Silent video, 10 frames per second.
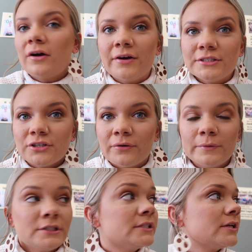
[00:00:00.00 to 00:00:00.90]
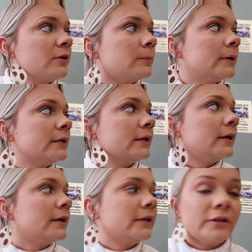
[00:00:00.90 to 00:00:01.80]
All right, y'all, we just opened
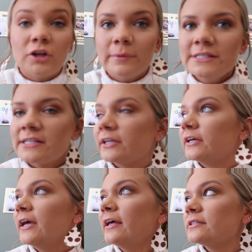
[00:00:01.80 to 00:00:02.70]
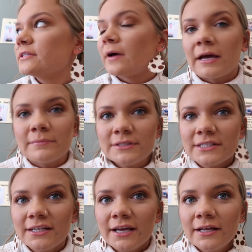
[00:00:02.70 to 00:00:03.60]
and nobody's in here yet, so I'm
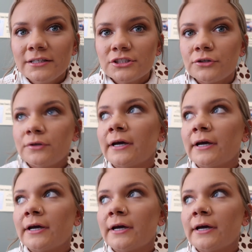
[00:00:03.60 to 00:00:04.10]
just gonna kind of show you